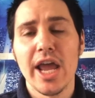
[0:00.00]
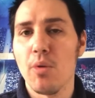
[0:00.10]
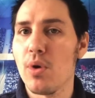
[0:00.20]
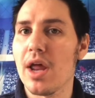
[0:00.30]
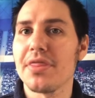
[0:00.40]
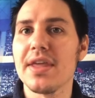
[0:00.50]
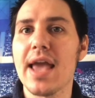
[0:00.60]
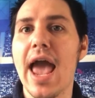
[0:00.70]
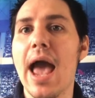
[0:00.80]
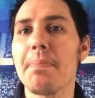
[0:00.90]
And what I think
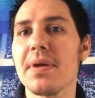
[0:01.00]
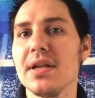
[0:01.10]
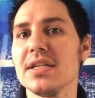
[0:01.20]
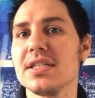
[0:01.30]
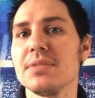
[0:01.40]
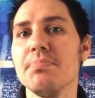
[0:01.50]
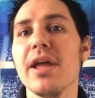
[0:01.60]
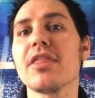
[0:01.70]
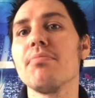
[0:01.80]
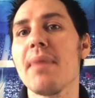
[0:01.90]
happened is
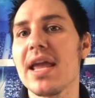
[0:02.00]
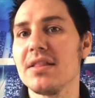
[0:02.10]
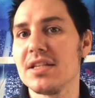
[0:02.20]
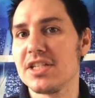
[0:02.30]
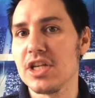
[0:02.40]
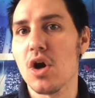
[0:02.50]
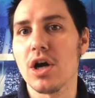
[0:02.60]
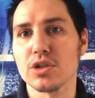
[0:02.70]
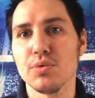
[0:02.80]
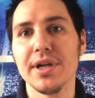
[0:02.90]
Smith made the
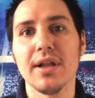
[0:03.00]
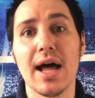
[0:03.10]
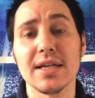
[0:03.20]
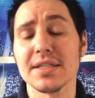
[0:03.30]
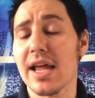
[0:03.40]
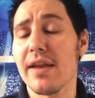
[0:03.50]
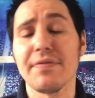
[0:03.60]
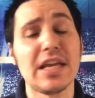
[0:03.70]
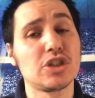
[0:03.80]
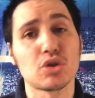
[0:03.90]
Seahawks realize that if
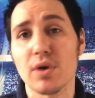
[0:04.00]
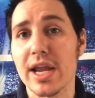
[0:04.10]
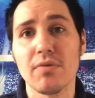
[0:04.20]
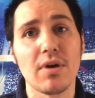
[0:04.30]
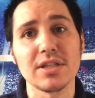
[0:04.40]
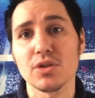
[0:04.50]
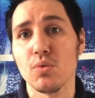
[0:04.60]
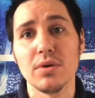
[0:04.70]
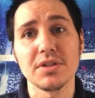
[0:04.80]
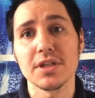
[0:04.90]
they trade Russell
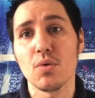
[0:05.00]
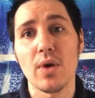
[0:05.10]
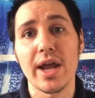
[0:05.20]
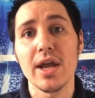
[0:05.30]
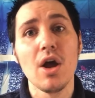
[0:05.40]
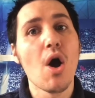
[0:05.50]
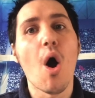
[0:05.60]
Wilson away,